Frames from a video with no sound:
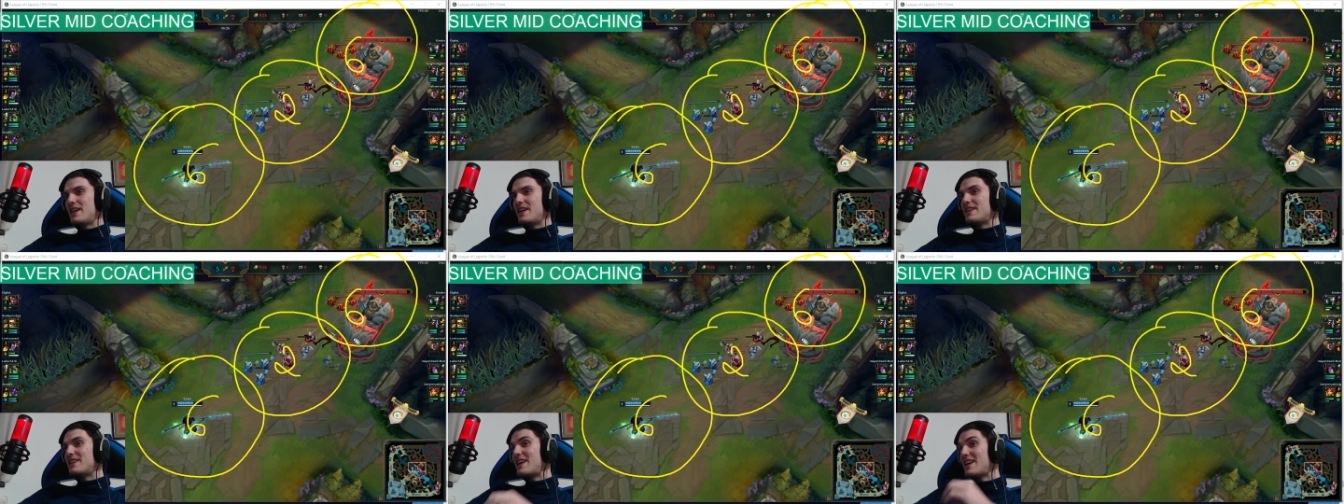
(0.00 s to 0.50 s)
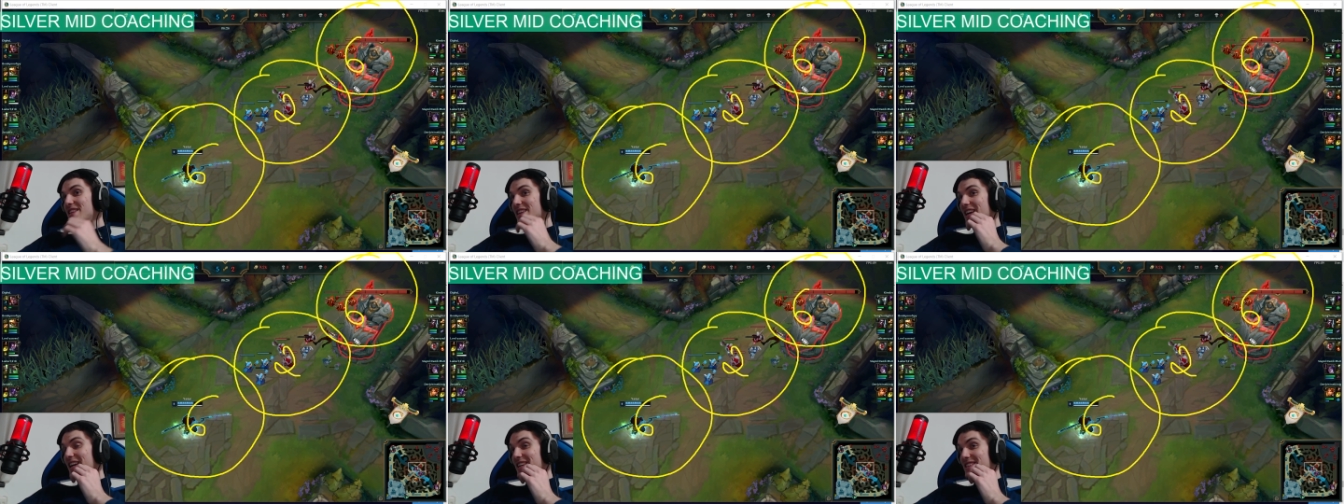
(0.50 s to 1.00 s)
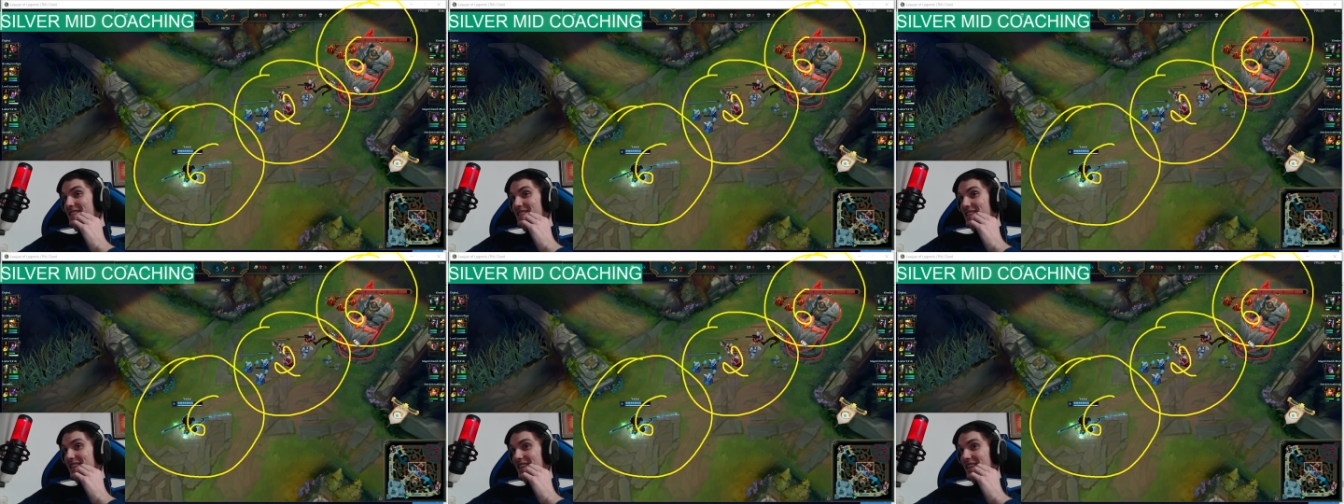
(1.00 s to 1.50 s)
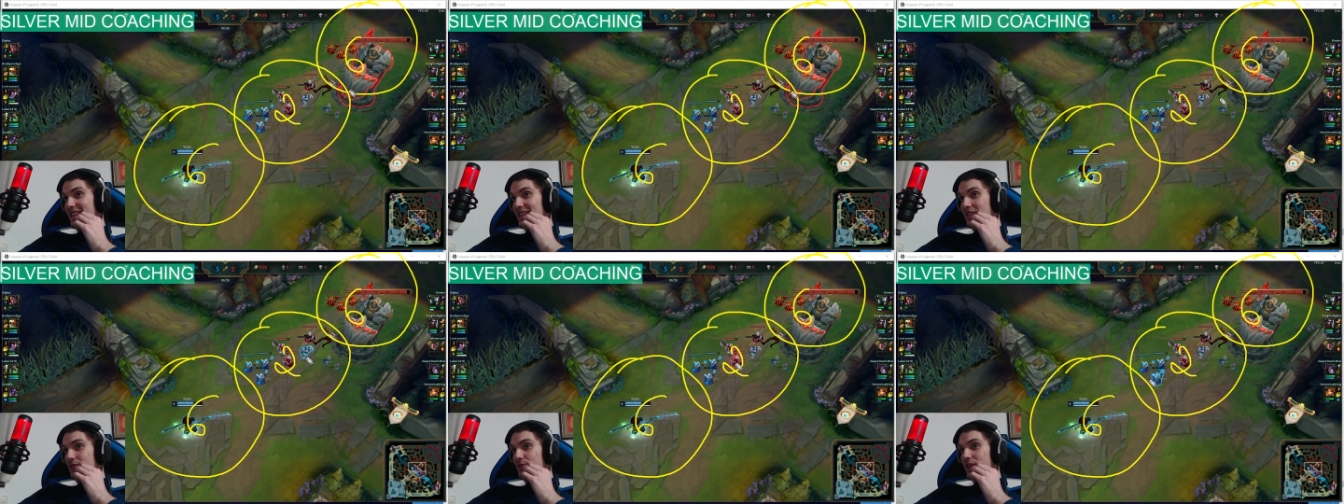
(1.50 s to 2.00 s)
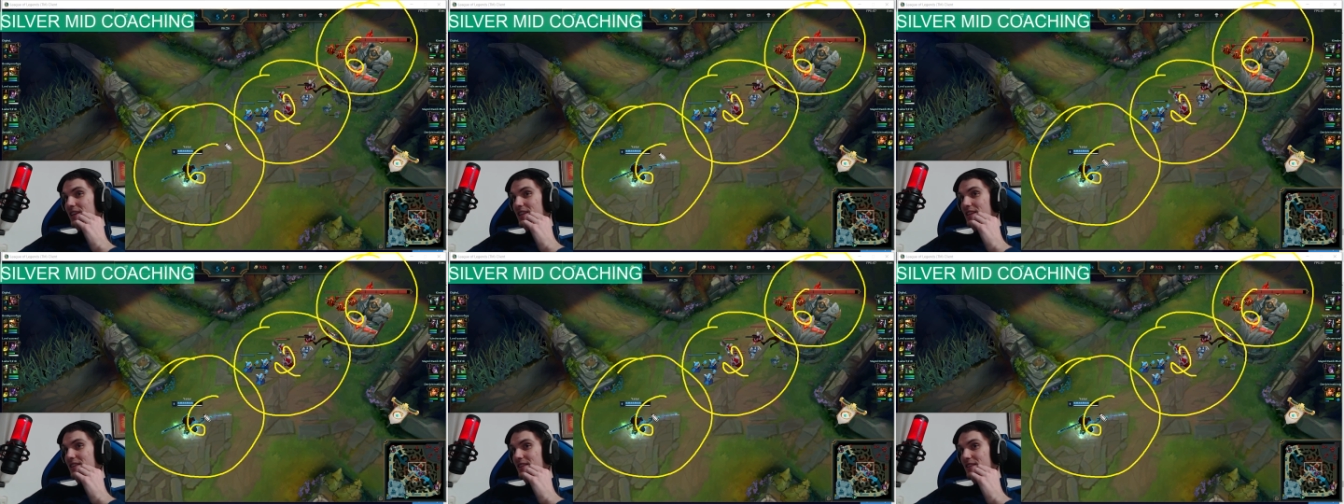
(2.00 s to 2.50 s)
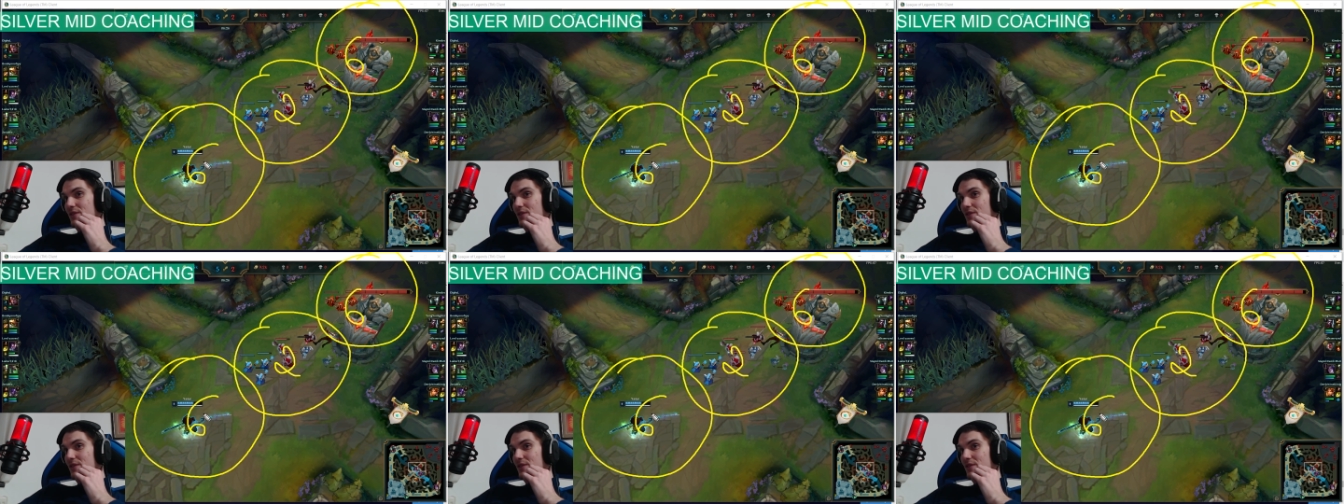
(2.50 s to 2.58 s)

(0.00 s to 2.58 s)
In that case, the fact that